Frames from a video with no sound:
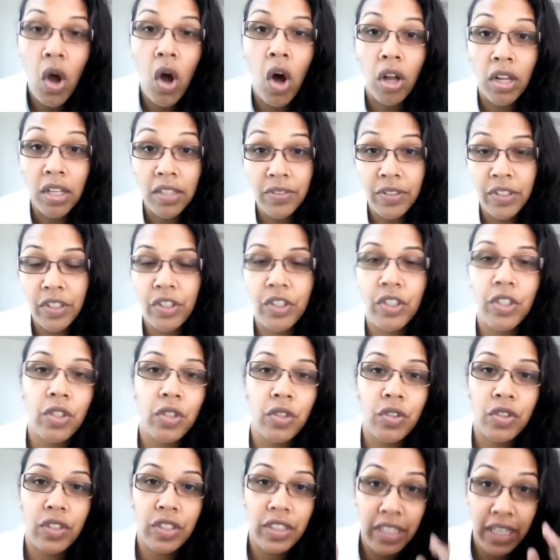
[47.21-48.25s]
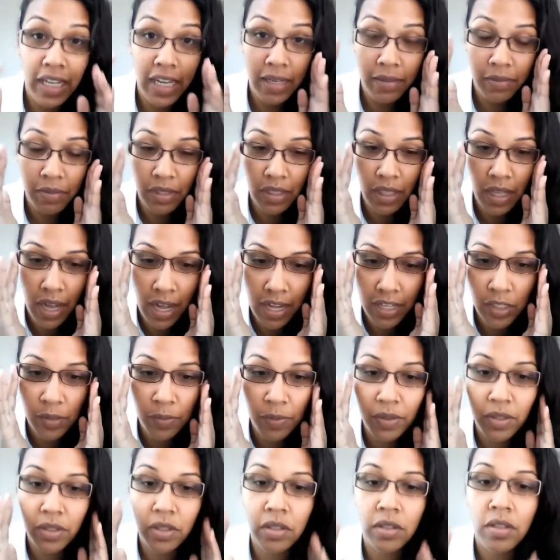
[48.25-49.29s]
All of his children came to the
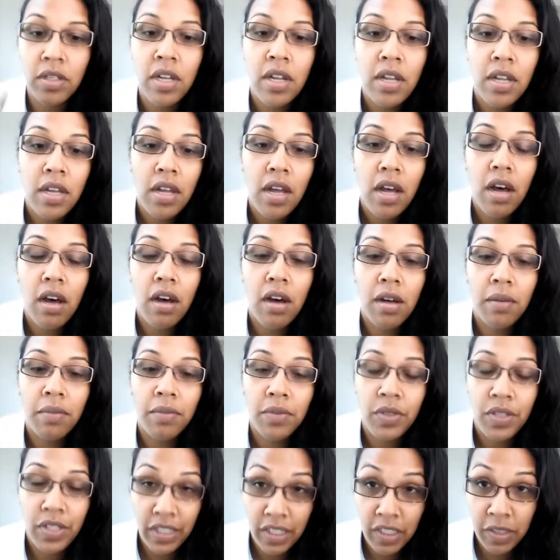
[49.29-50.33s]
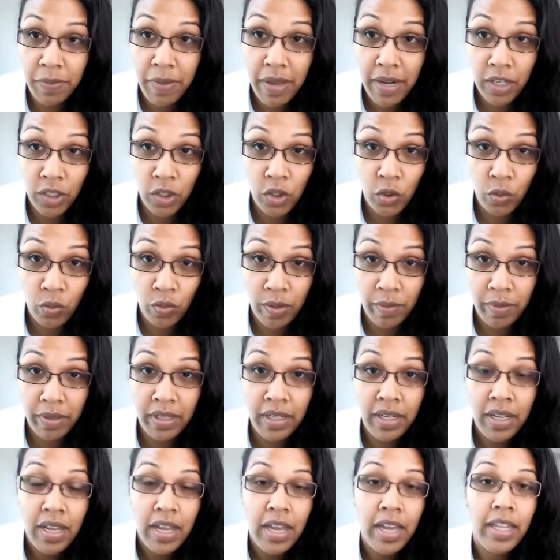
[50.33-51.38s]
hospital, 6 men and 2
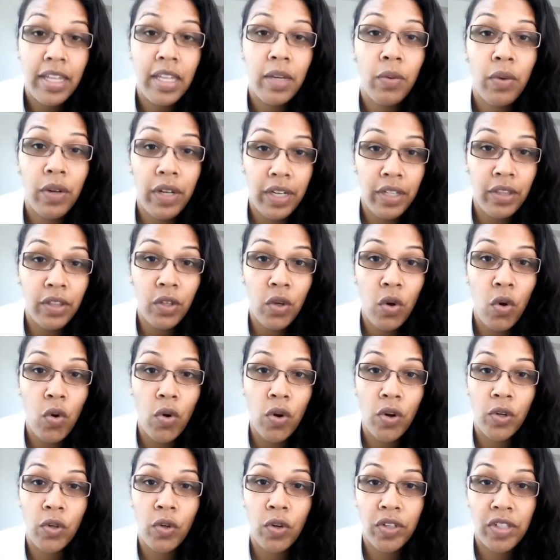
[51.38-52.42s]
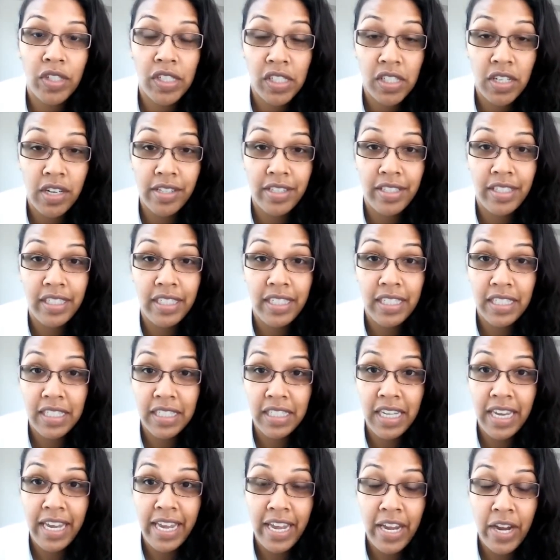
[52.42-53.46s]
women, and they were in the corridor discussing
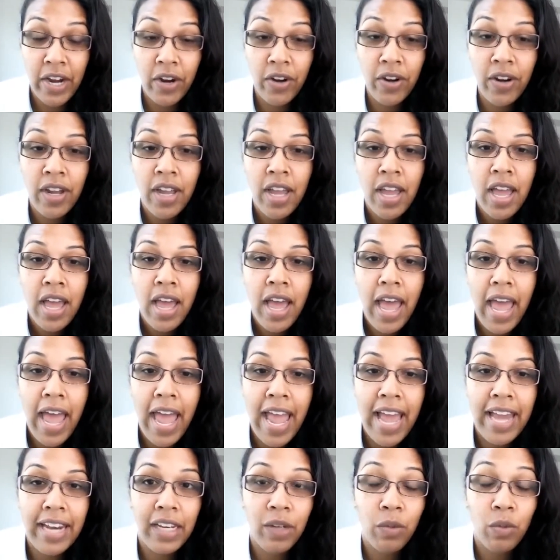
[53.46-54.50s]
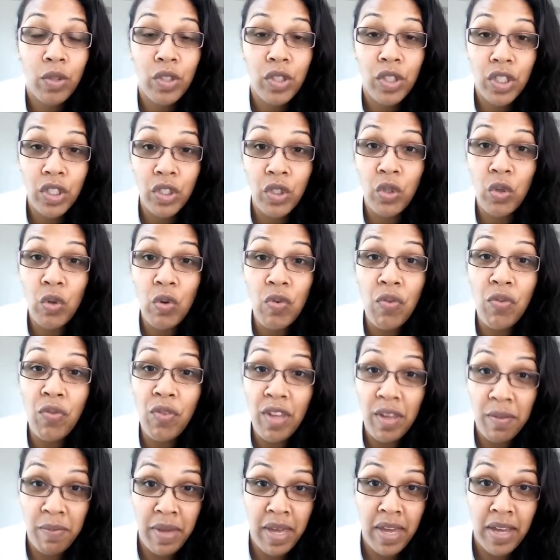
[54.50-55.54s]
his care. And it was the 2
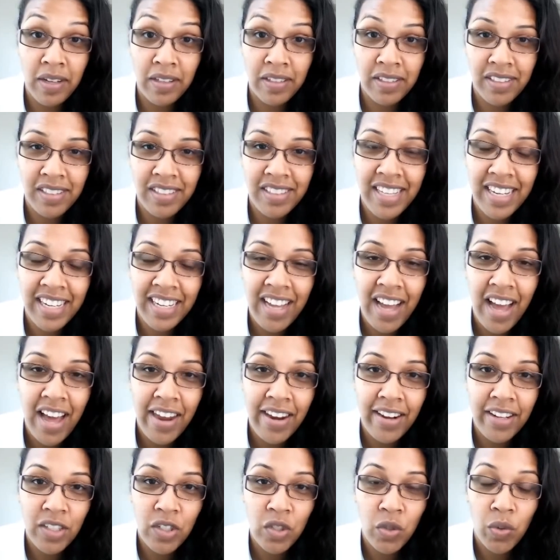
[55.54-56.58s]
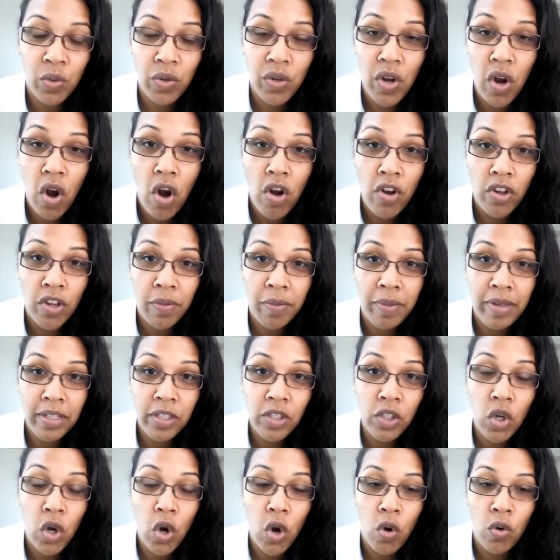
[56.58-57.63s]
females that got into an
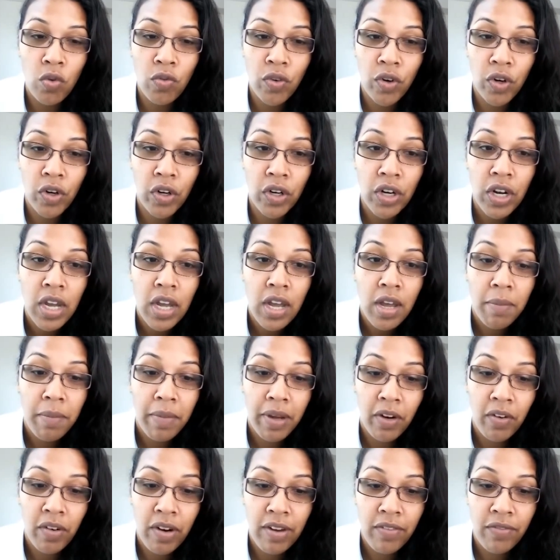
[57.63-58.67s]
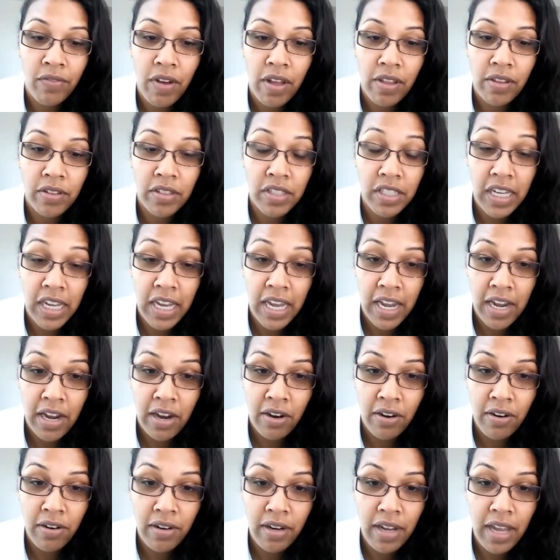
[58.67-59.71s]
argument over my grandfather's
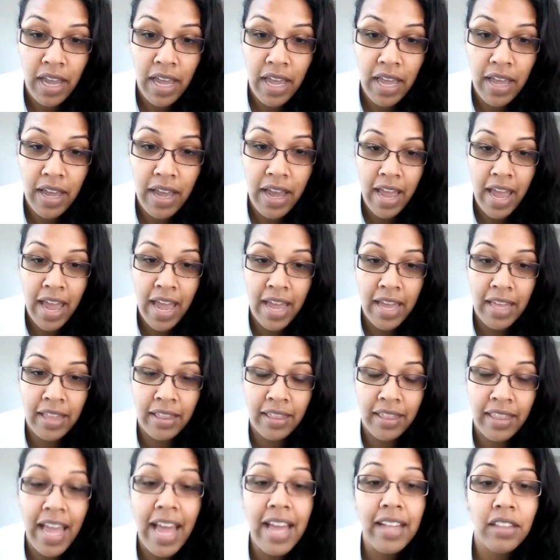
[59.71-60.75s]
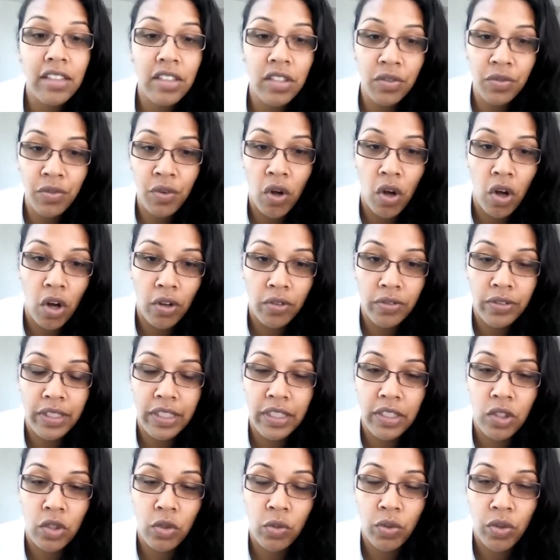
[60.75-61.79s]
care. And that
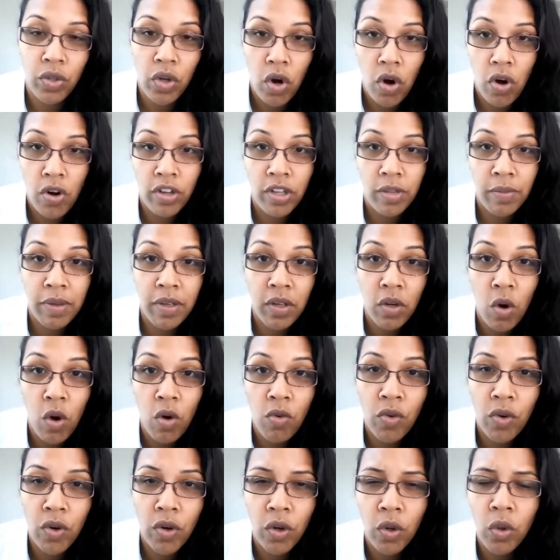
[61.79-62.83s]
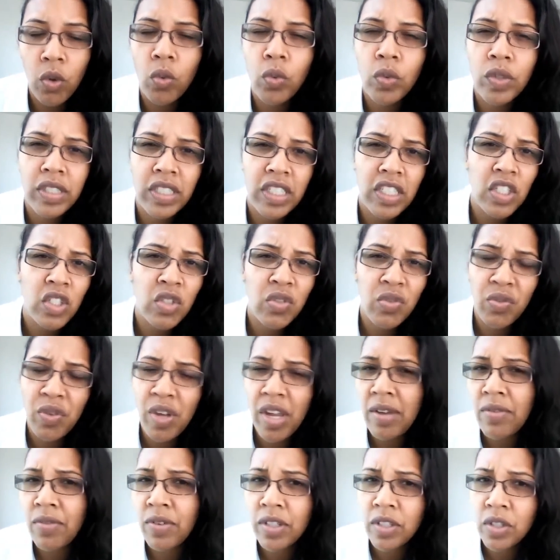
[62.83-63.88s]
devolved into an argument over who was his
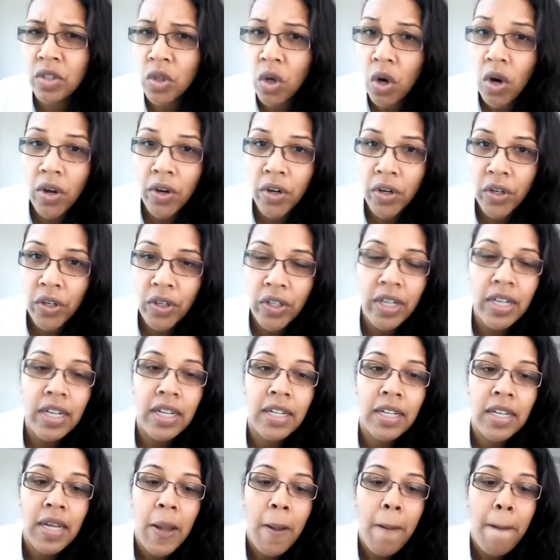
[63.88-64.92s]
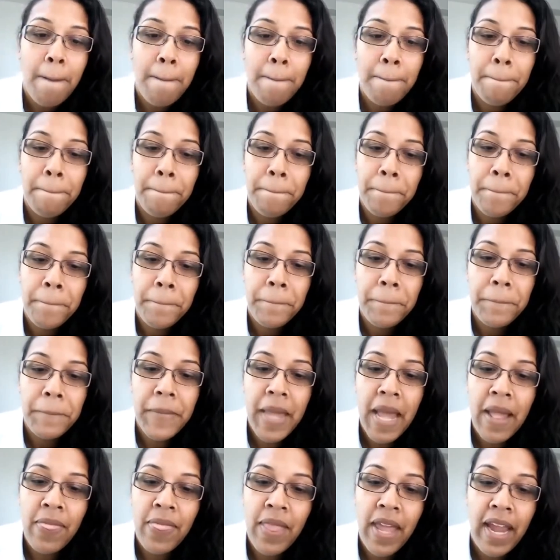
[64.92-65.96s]
favorite daughter.
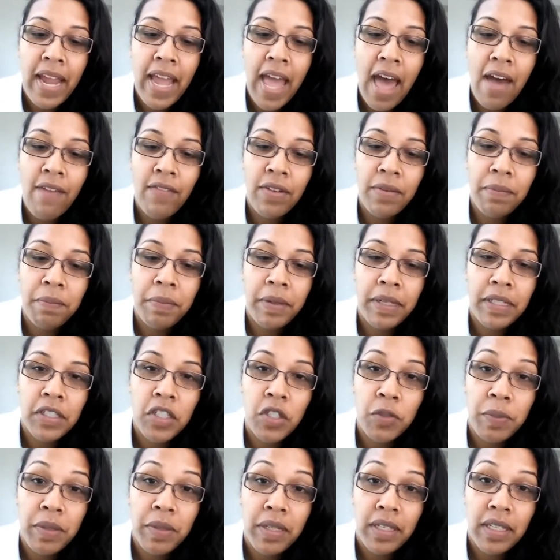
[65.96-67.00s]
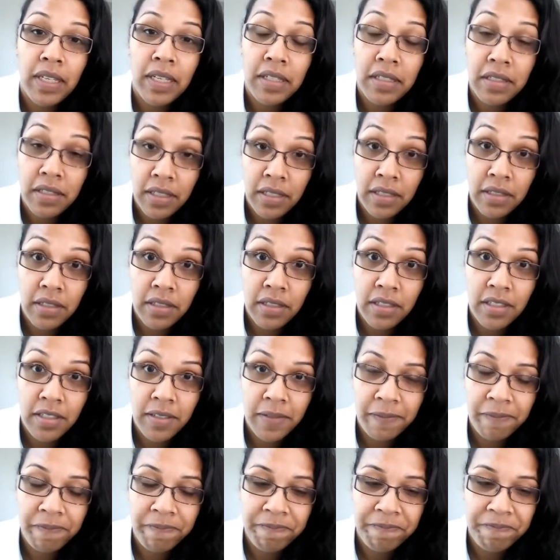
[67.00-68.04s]
And they haven't been speaking
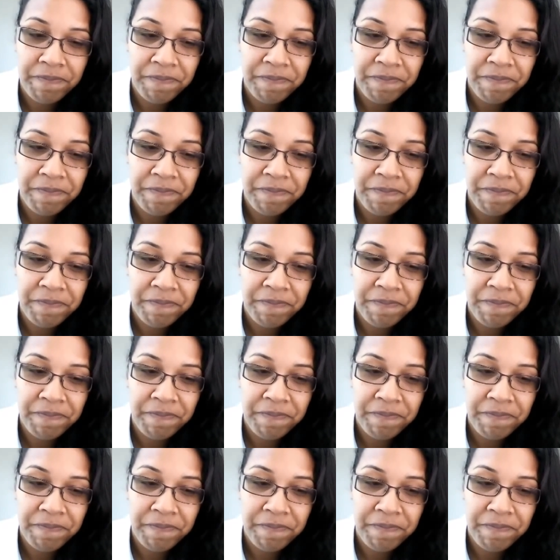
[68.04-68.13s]
since.